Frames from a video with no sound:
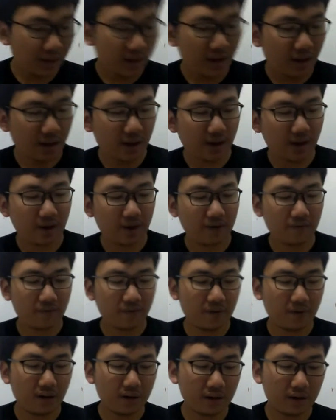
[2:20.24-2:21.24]
I
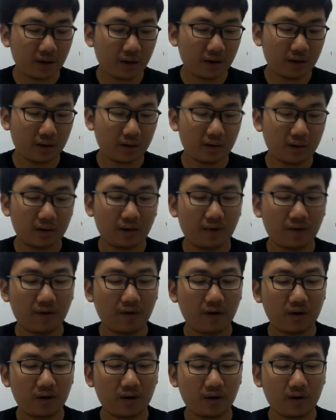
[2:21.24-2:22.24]
found the
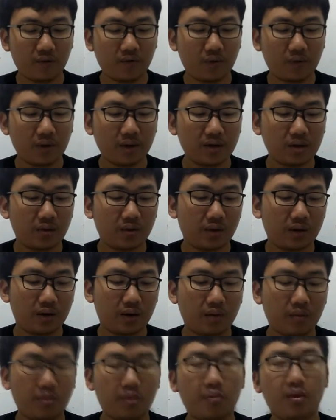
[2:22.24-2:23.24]
information about
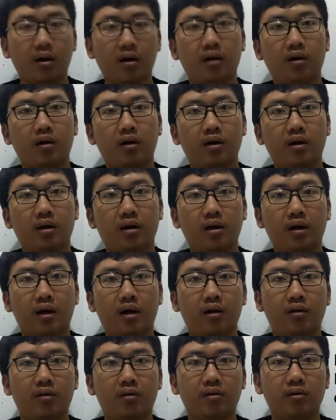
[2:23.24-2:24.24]
him about
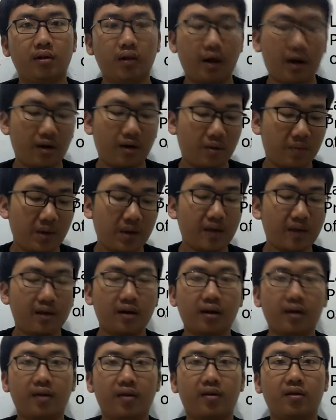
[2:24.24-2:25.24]
that Larry
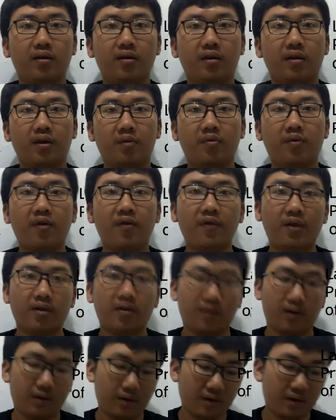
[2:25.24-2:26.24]
Beason is a
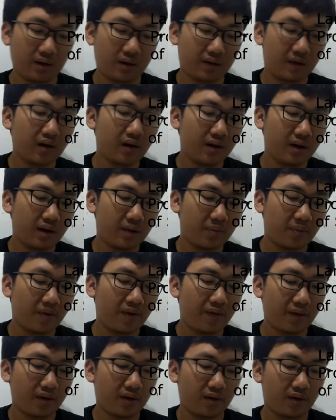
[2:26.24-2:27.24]
professor. He's currently a
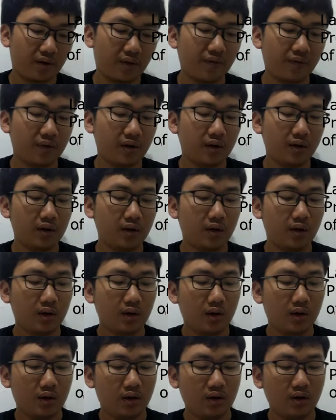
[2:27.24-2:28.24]
professor of
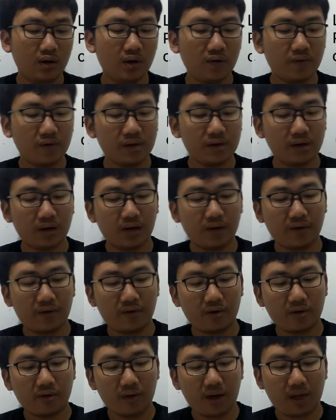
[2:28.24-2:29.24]
University of
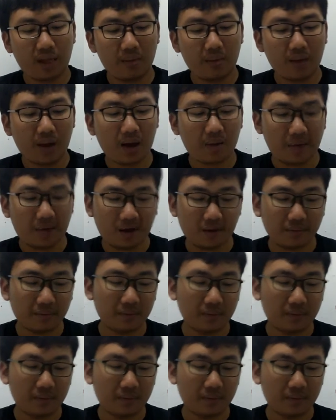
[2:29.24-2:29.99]
South Alabama.